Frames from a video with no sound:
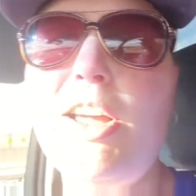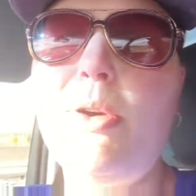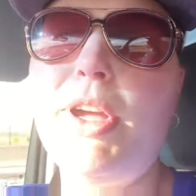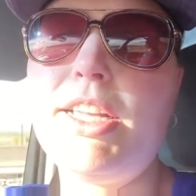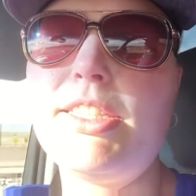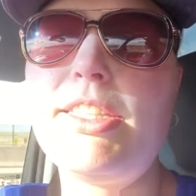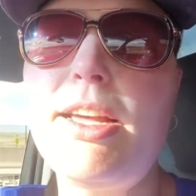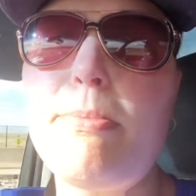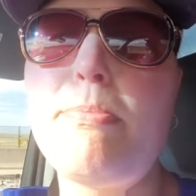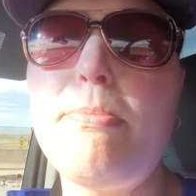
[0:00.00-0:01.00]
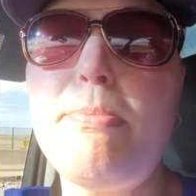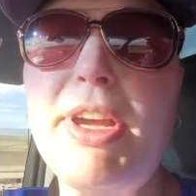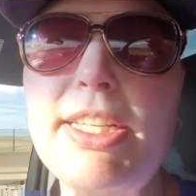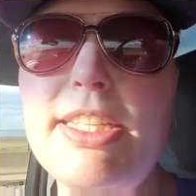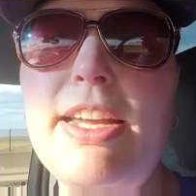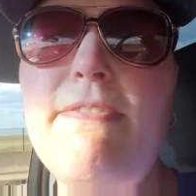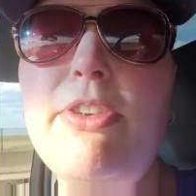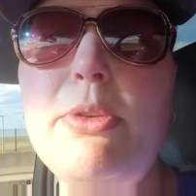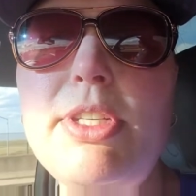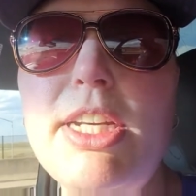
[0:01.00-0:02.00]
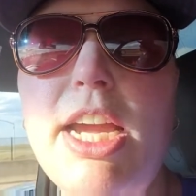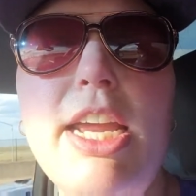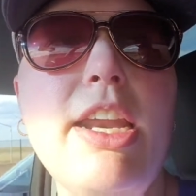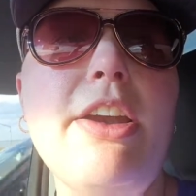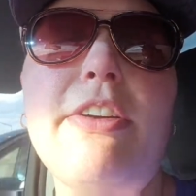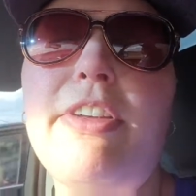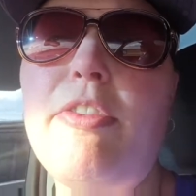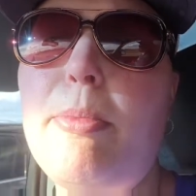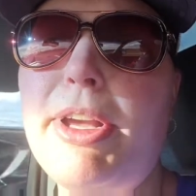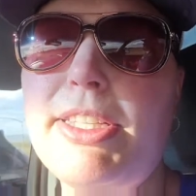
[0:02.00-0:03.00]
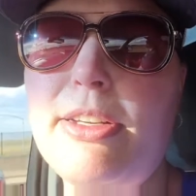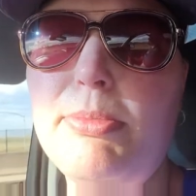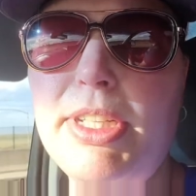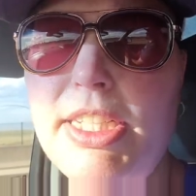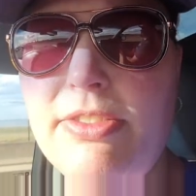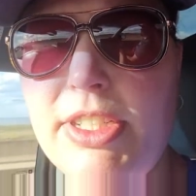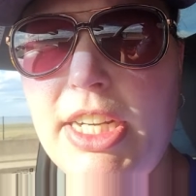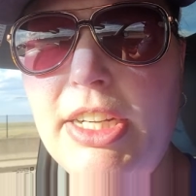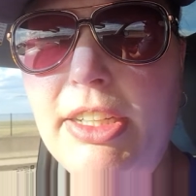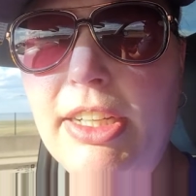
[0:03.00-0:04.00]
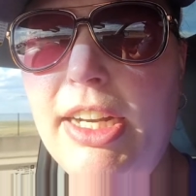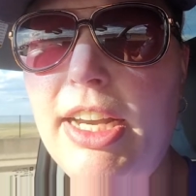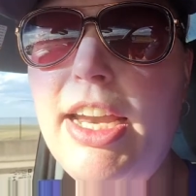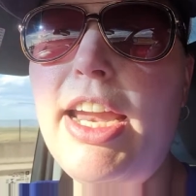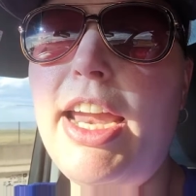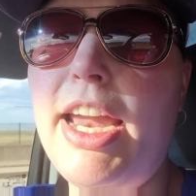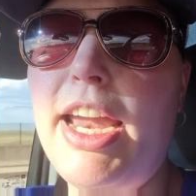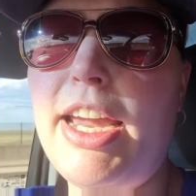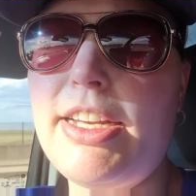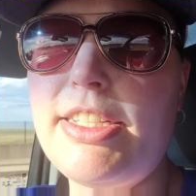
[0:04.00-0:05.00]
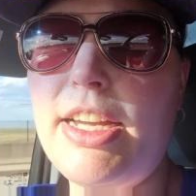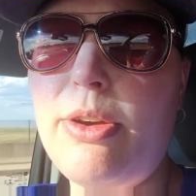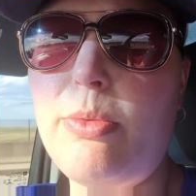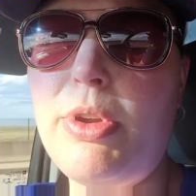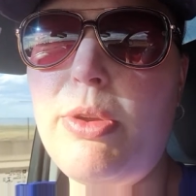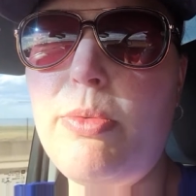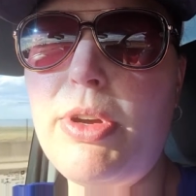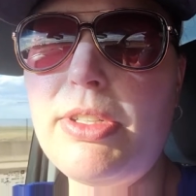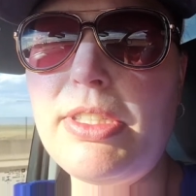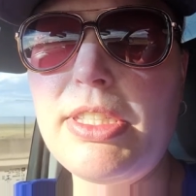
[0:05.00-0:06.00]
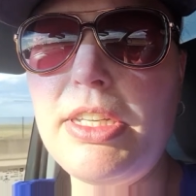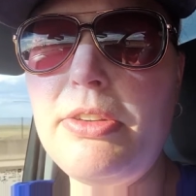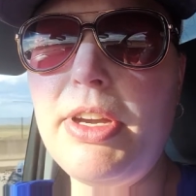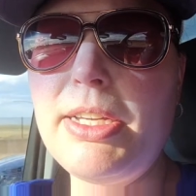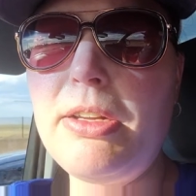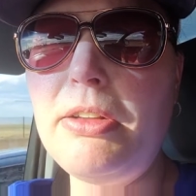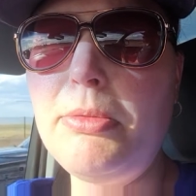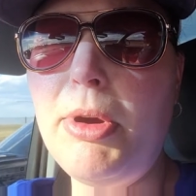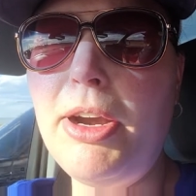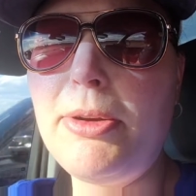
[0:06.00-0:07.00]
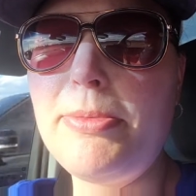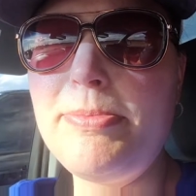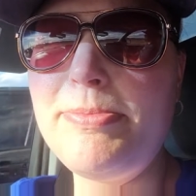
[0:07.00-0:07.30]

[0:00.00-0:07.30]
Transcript: going to go get some Mexican food tonight at our favorite Mexican place for dinner. And uh, we will see you guys all tomorrow.